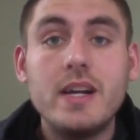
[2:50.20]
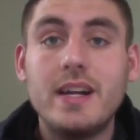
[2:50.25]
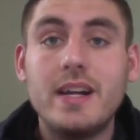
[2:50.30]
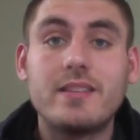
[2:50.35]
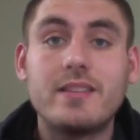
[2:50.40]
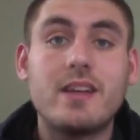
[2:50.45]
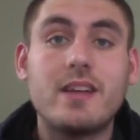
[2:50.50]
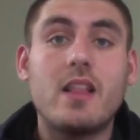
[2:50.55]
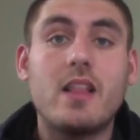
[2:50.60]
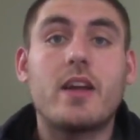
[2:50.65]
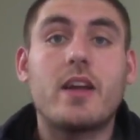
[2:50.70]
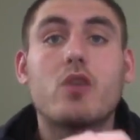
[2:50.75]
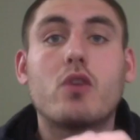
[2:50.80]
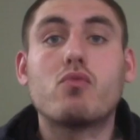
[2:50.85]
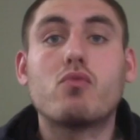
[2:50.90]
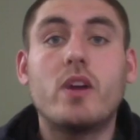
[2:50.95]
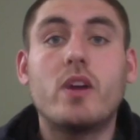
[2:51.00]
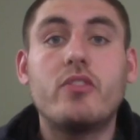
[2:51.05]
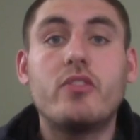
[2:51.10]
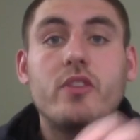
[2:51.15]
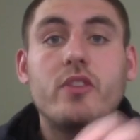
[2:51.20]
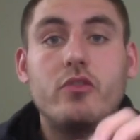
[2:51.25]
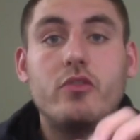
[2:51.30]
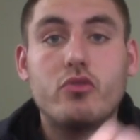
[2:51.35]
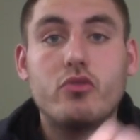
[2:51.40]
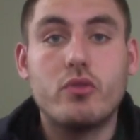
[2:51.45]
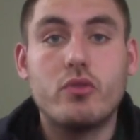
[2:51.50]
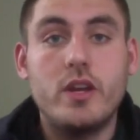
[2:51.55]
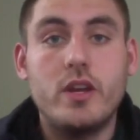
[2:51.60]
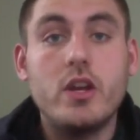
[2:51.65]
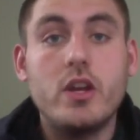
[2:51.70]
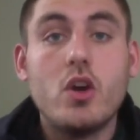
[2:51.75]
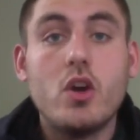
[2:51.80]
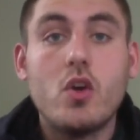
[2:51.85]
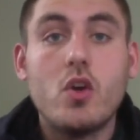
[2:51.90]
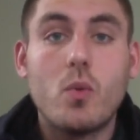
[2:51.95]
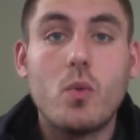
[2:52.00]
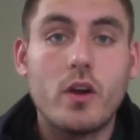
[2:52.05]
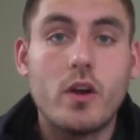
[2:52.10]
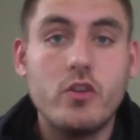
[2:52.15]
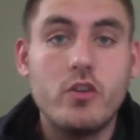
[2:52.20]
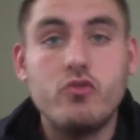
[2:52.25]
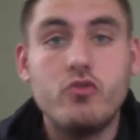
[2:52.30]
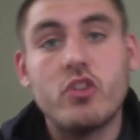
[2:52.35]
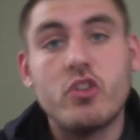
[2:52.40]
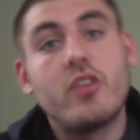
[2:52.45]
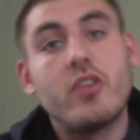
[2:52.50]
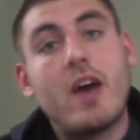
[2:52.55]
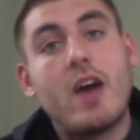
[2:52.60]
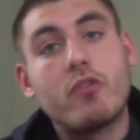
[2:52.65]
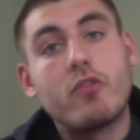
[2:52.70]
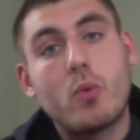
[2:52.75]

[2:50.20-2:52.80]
It's not like a wrist injury where you just have